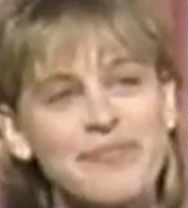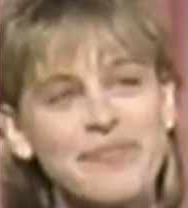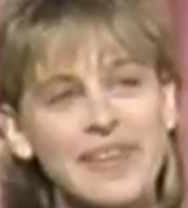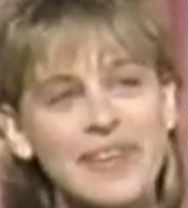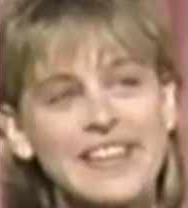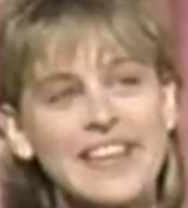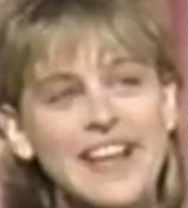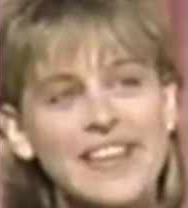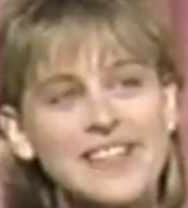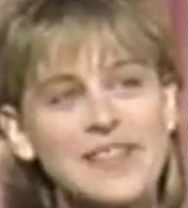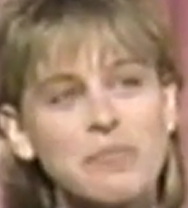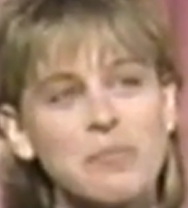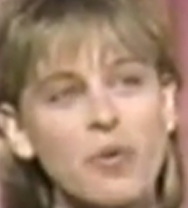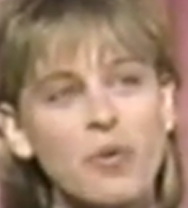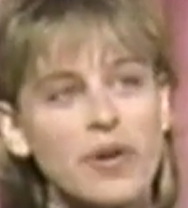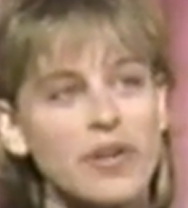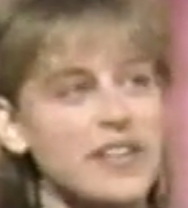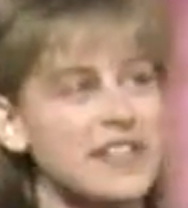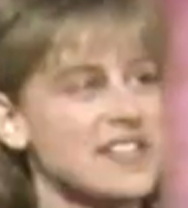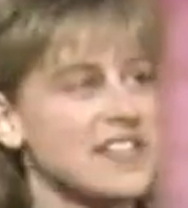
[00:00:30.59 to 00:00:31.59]
But that's
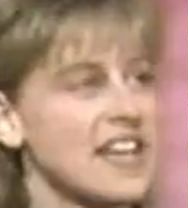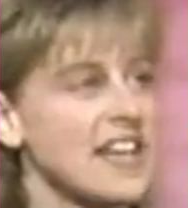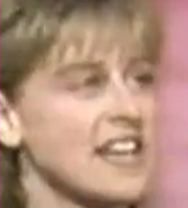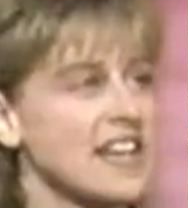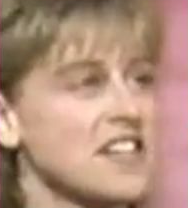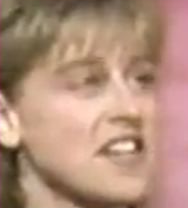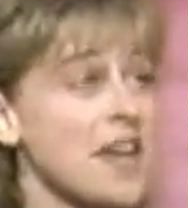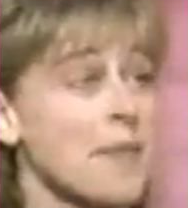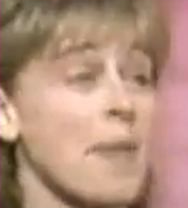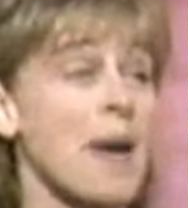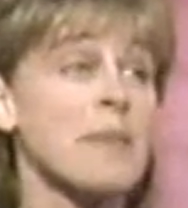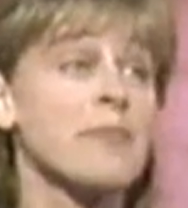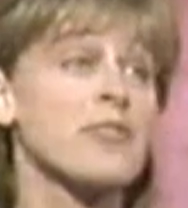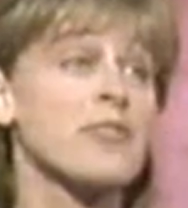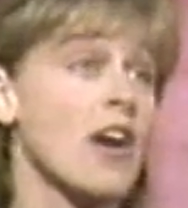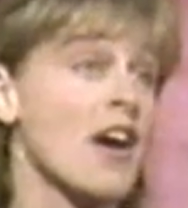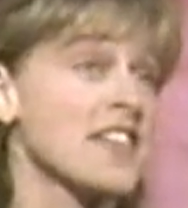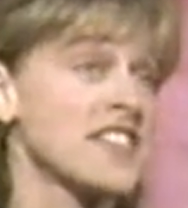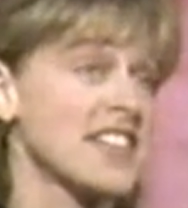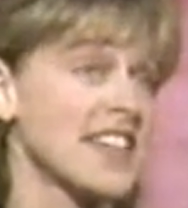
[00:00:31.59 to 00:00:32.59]
important to stay in shape. I'm
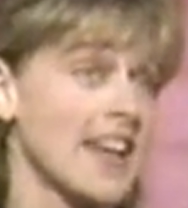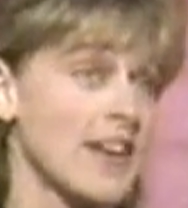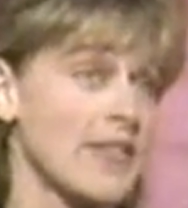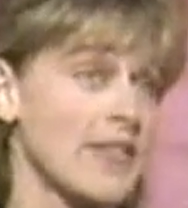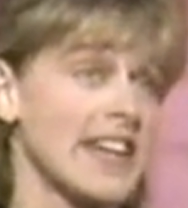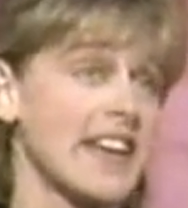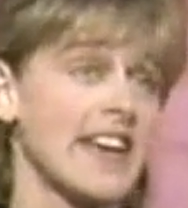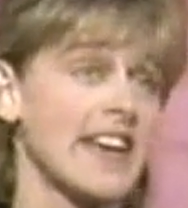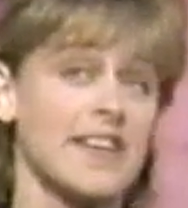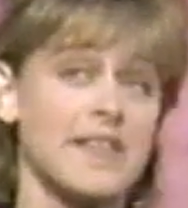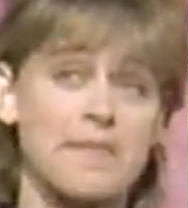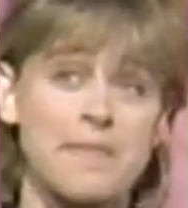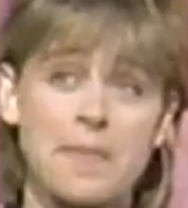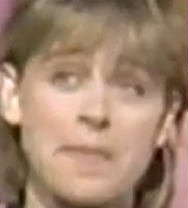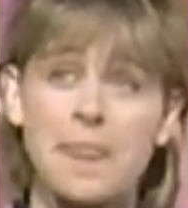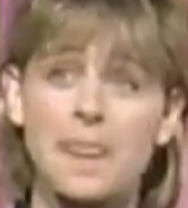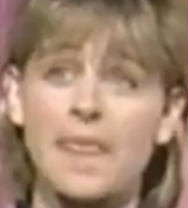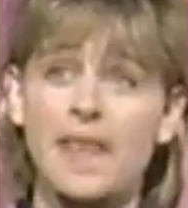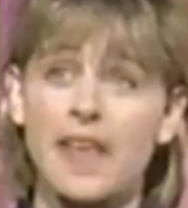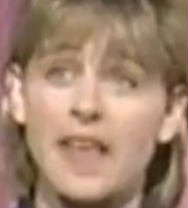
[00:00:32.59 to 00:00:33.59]
flossing every day.
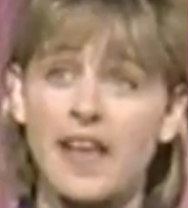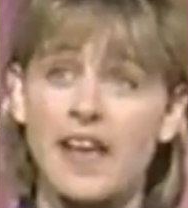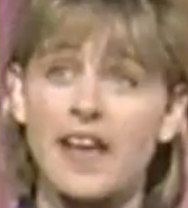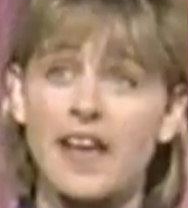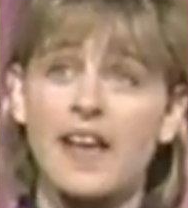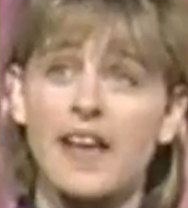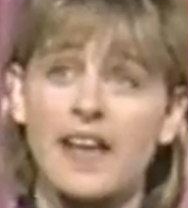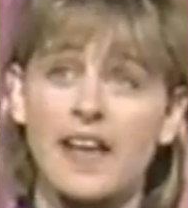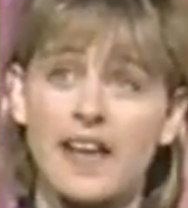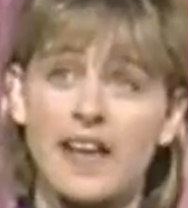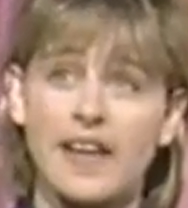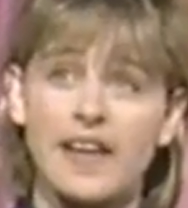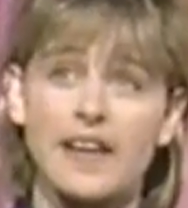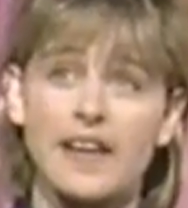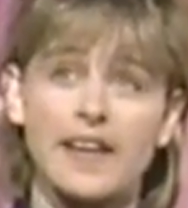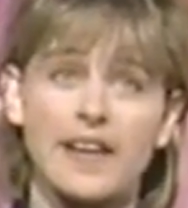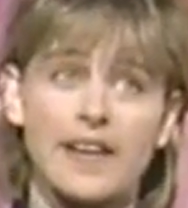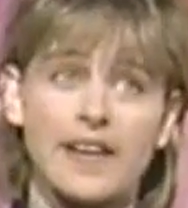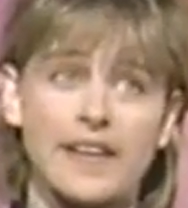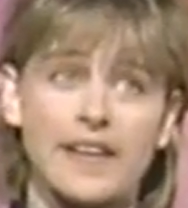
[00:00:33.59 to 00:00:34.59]

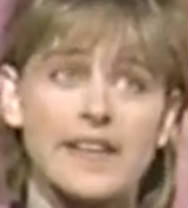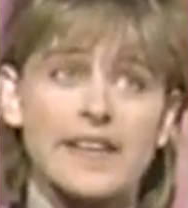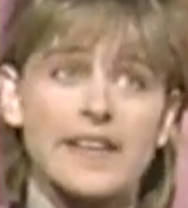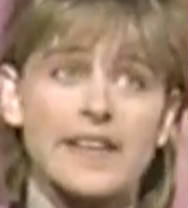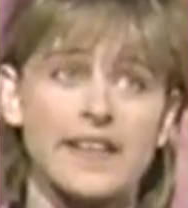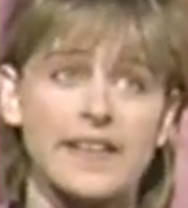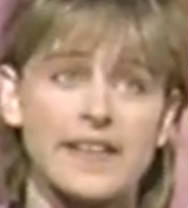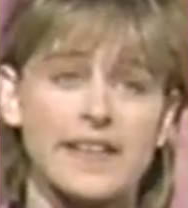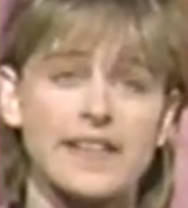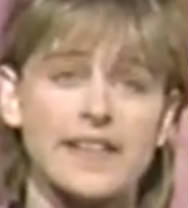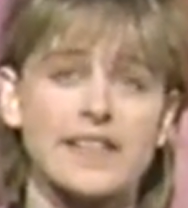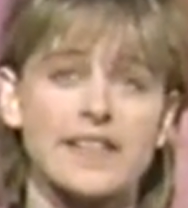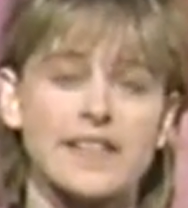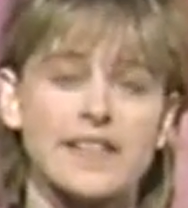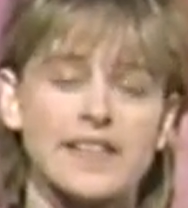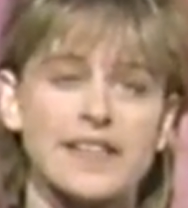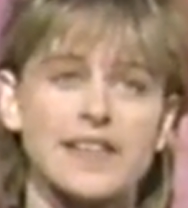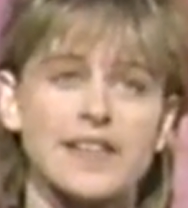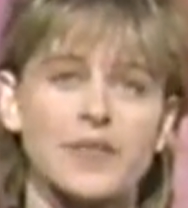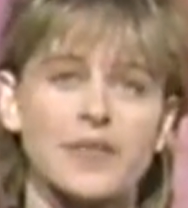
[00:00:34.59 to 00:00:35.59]
Yeah.
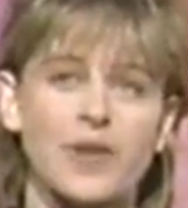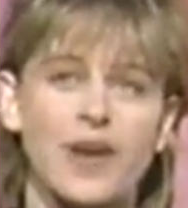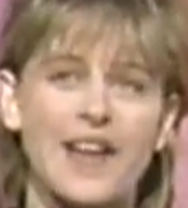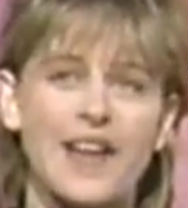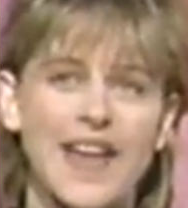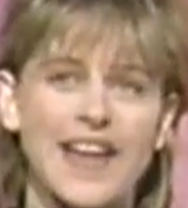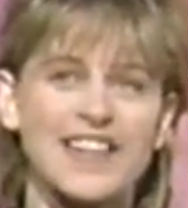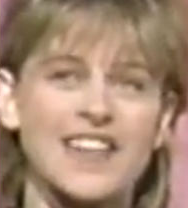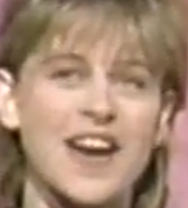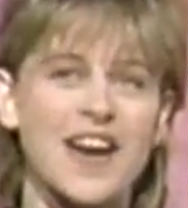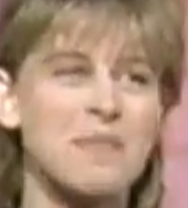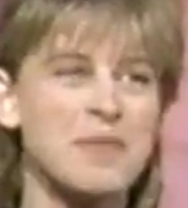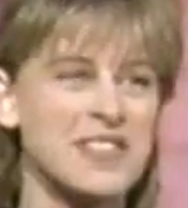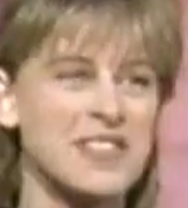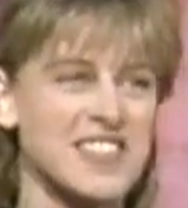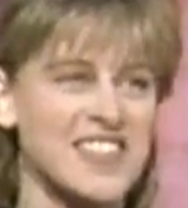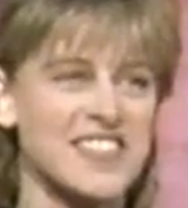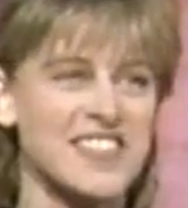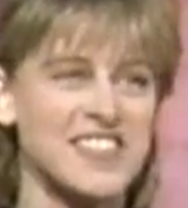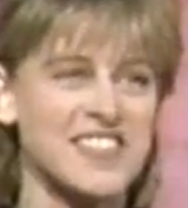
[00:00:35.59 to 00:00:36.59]
Well, that gum
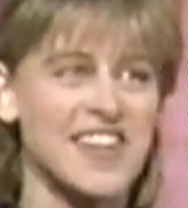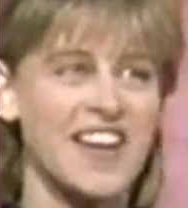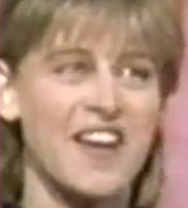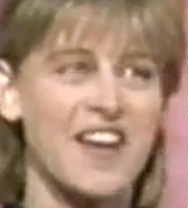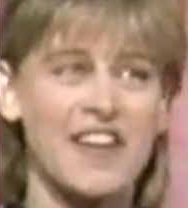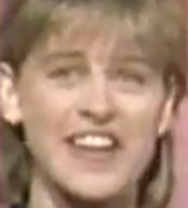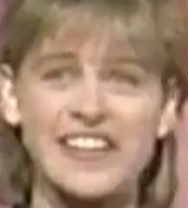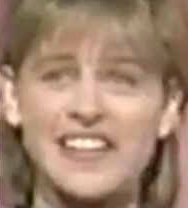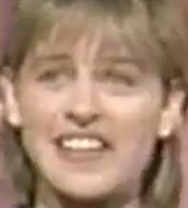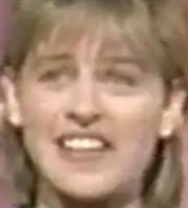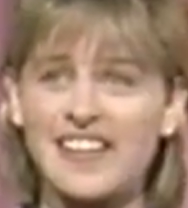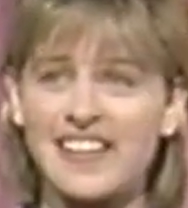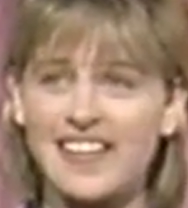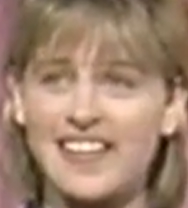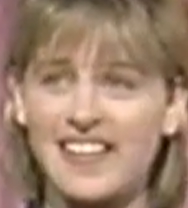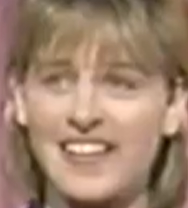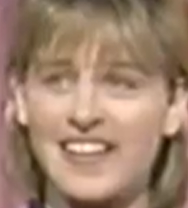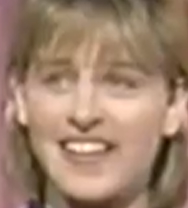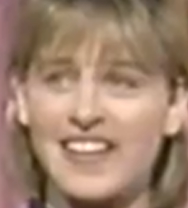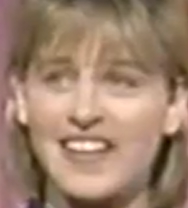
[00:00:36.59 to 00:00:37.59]
disease is scary, isn't it?
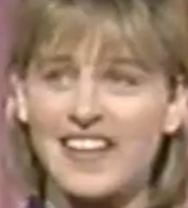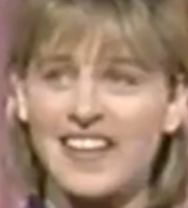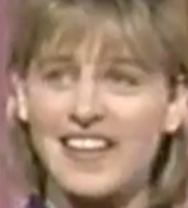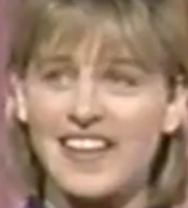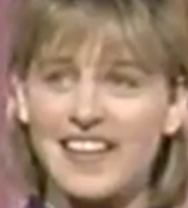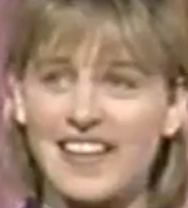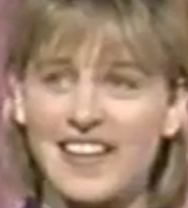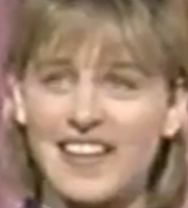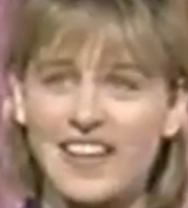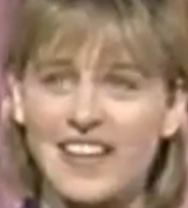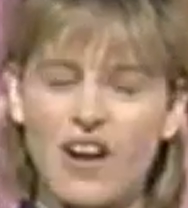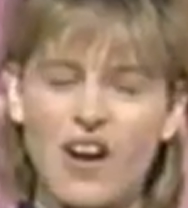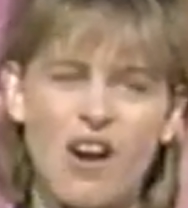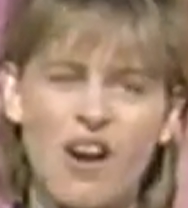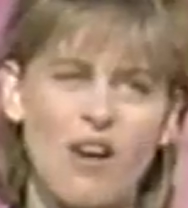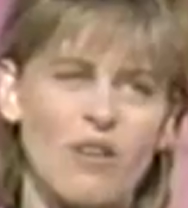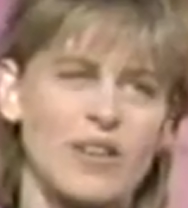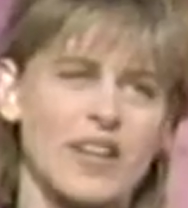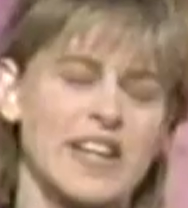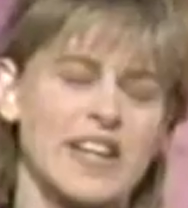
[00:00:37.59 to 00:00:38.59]

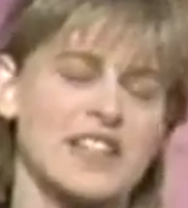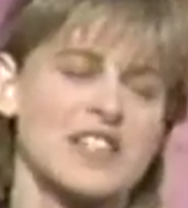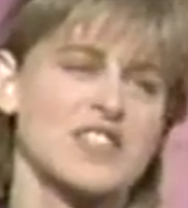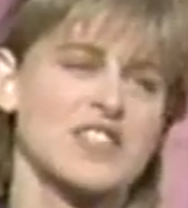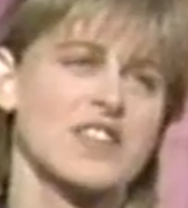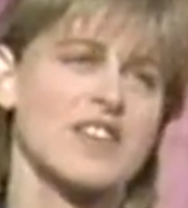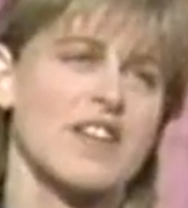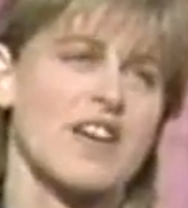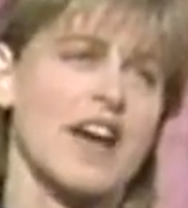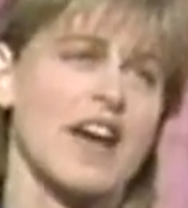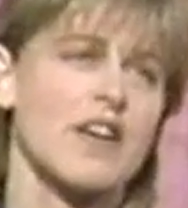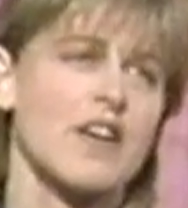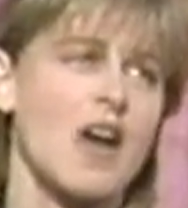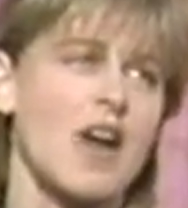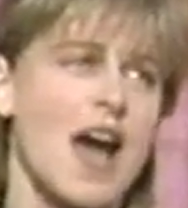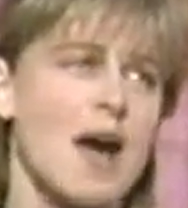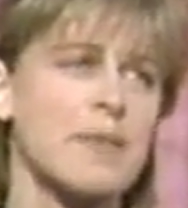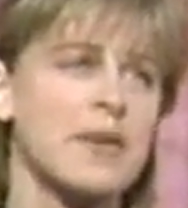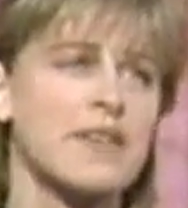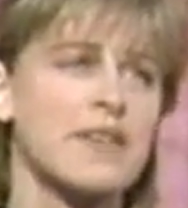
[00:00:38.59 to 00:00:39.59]
Oh, yeah, sure. I don't know
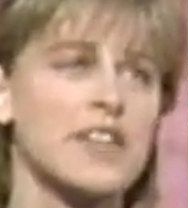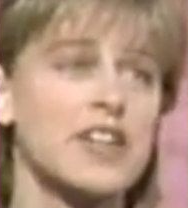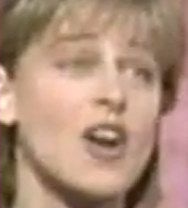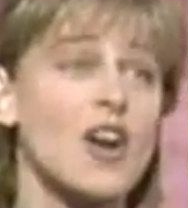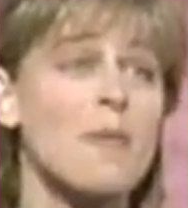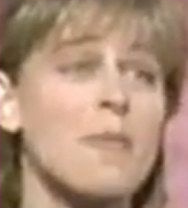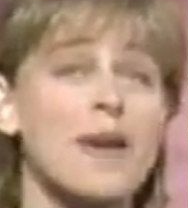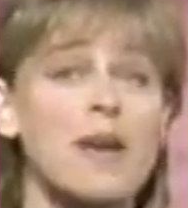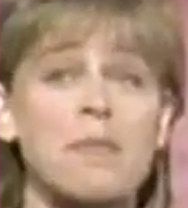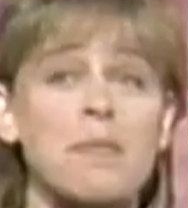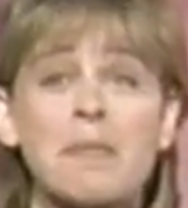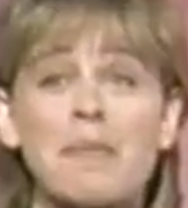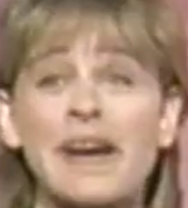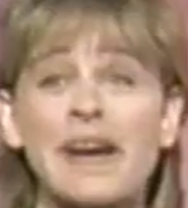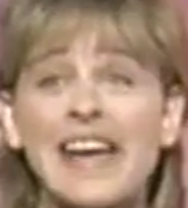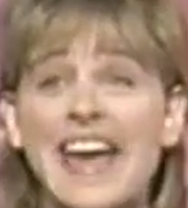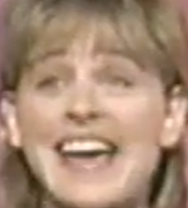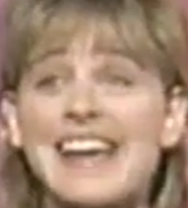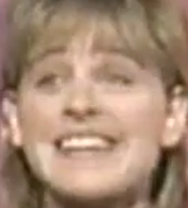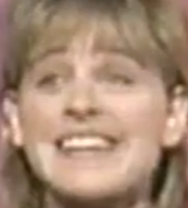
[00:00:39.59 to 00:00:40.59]
how many of you know about it, but my
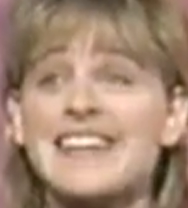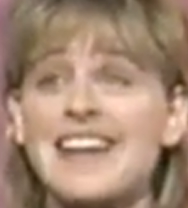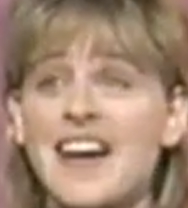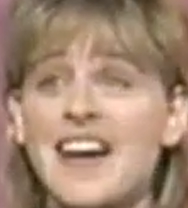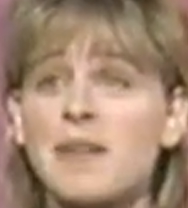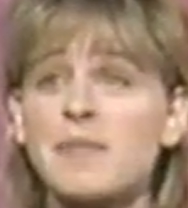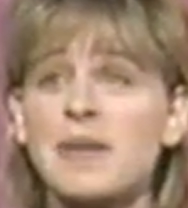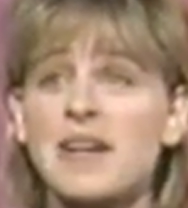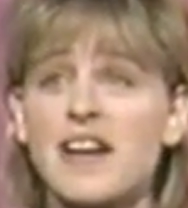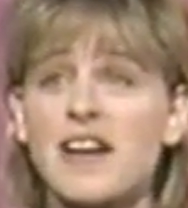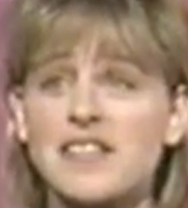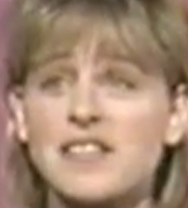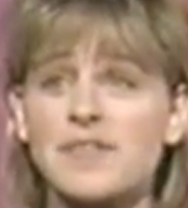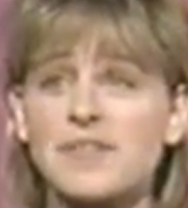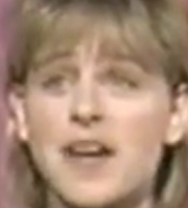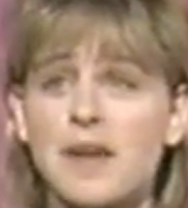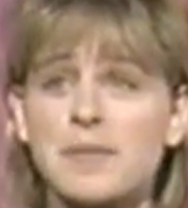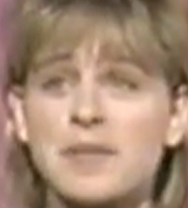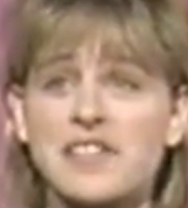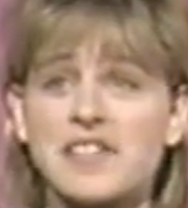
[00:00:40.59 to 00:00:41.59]
aunt died because of
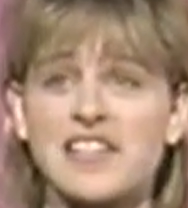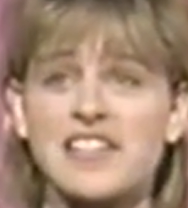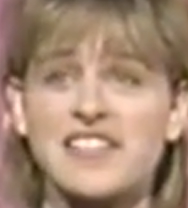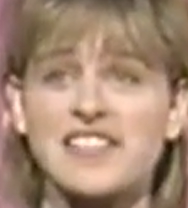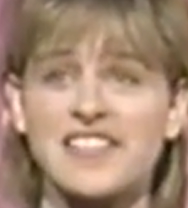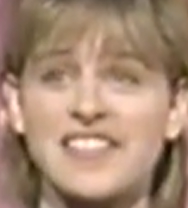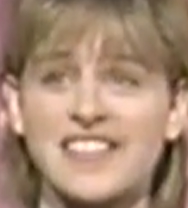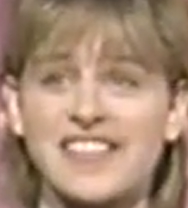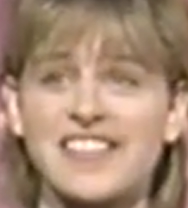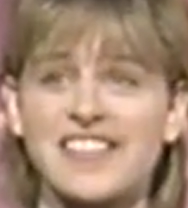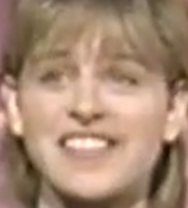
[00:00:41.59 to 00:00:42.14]
gum disease.